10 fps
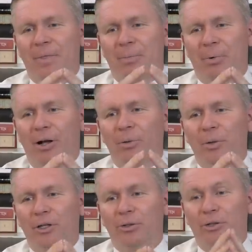Paul
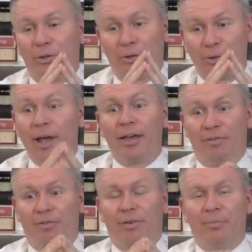will go to the
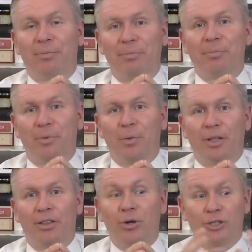grave
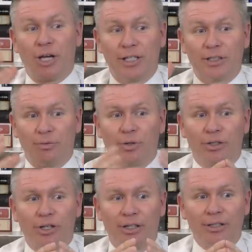with those kinds of
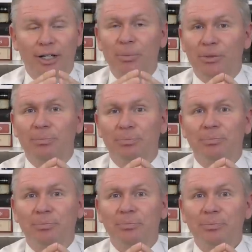words on his lips.
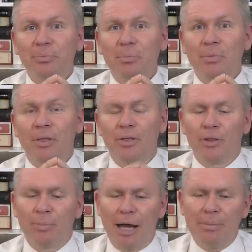Though
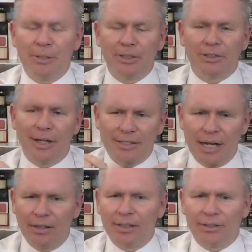the Bible does not
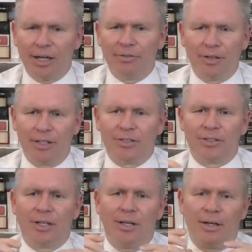tell us of his
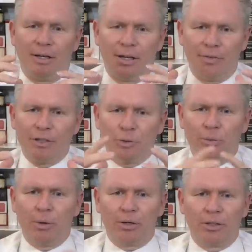eventual
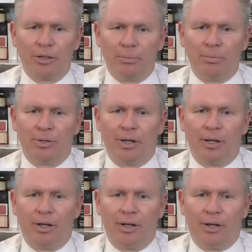martyrdom,
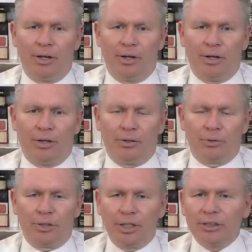
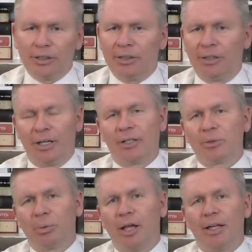tradition
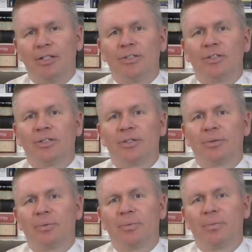explains
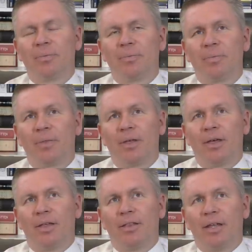
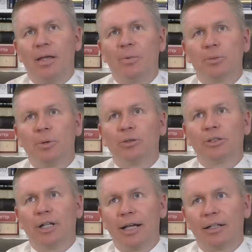that he was
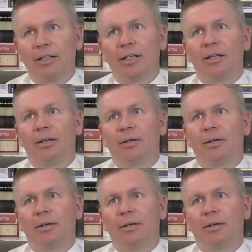most likely